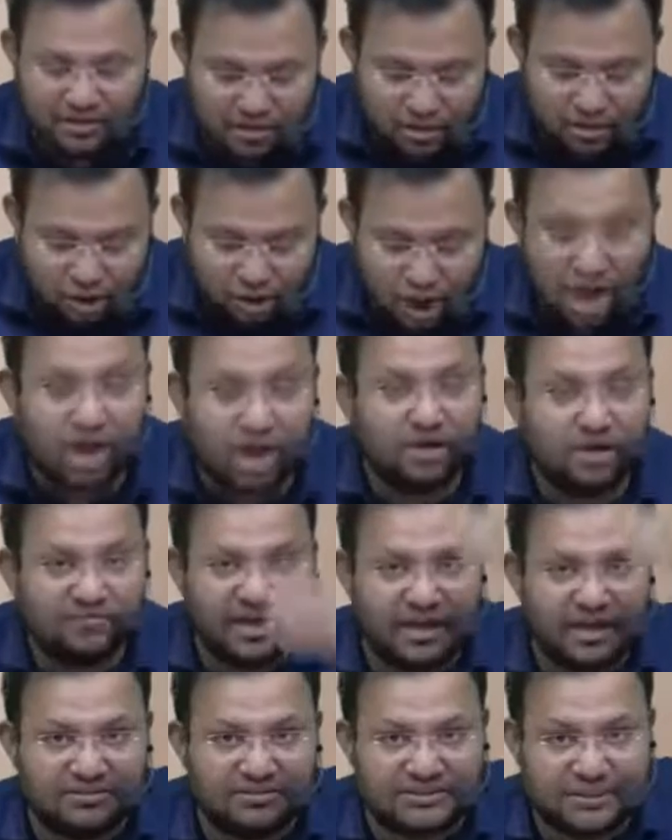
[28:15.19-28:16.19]
law. We
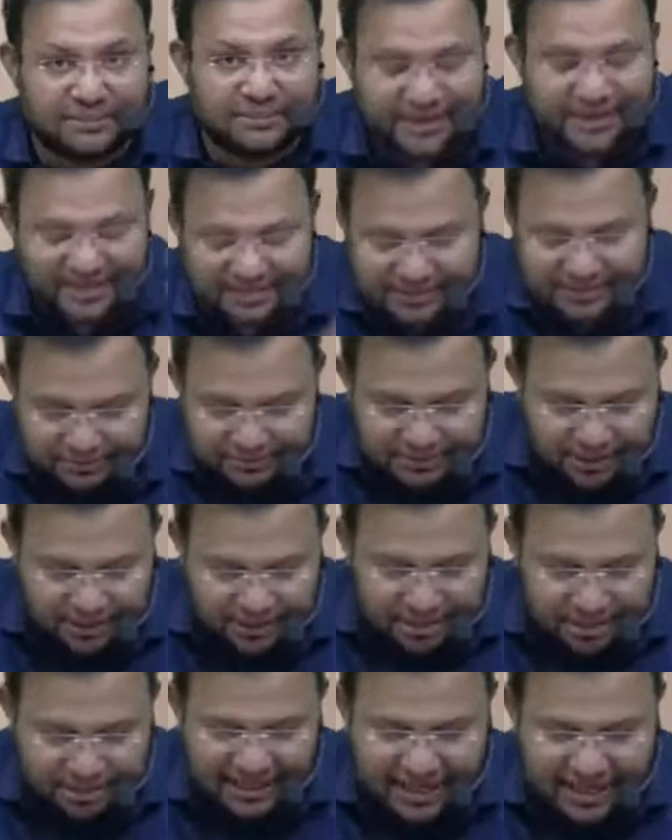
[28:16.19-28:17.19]
have separate chapter
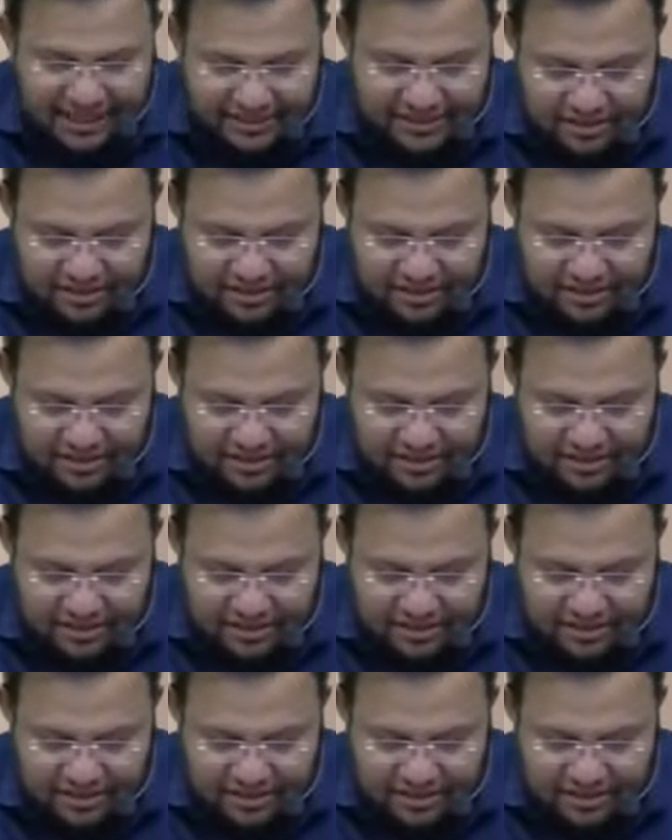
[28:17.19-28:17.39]
on that.